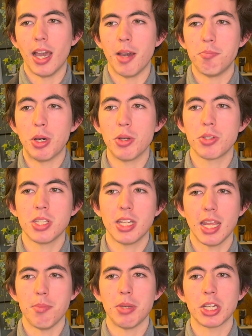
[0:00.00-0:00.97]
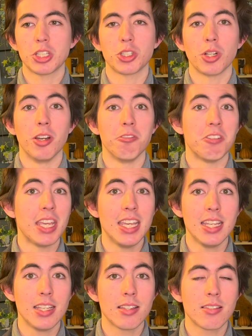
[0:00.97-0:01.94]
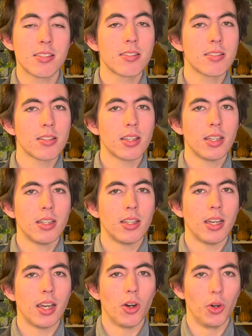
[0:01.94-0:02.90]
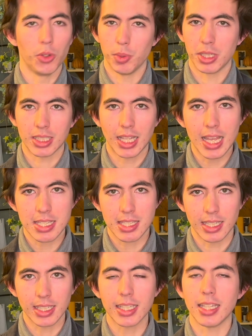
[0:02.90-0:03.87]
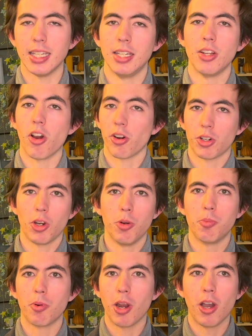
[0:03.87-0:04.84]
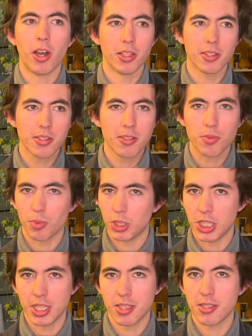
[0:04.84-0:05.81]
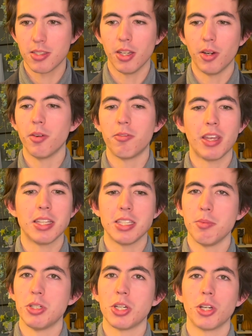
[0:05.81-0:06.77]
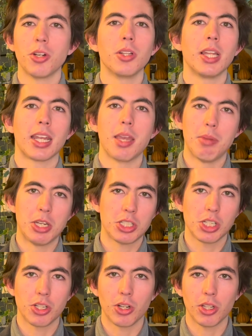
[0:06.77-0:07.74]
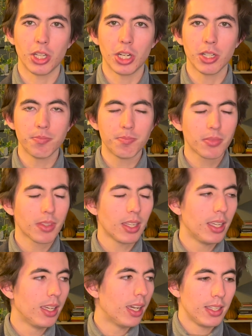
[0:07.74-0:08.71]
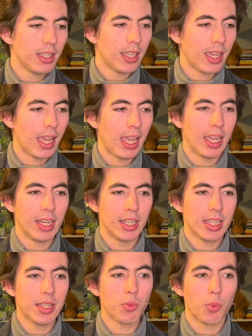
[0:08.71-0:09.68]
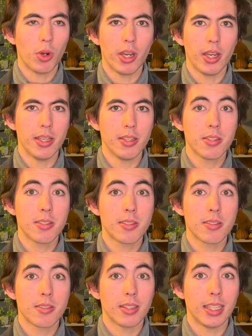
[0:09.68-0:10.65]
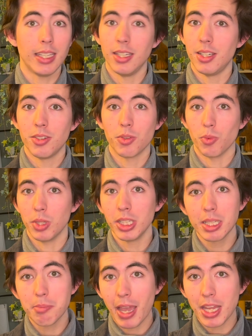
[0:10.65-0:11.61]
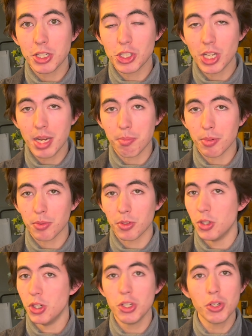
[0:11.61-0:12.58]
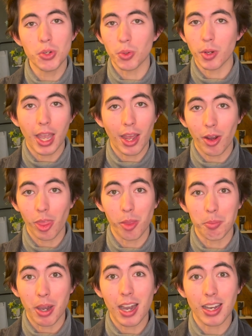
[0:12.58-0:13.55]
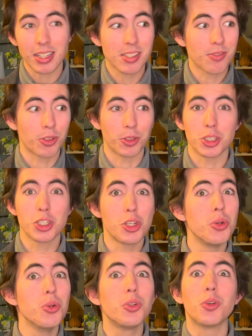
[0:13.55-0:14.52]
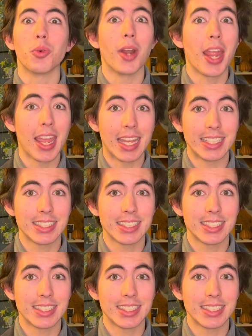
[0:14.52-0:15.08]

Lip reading: Posted a picture of his Oldwin Classic in Arco Bronze, which is, you know, a fancy material like I mentioned earlier. And it was in really bad shape, new, out of the box for $2,000,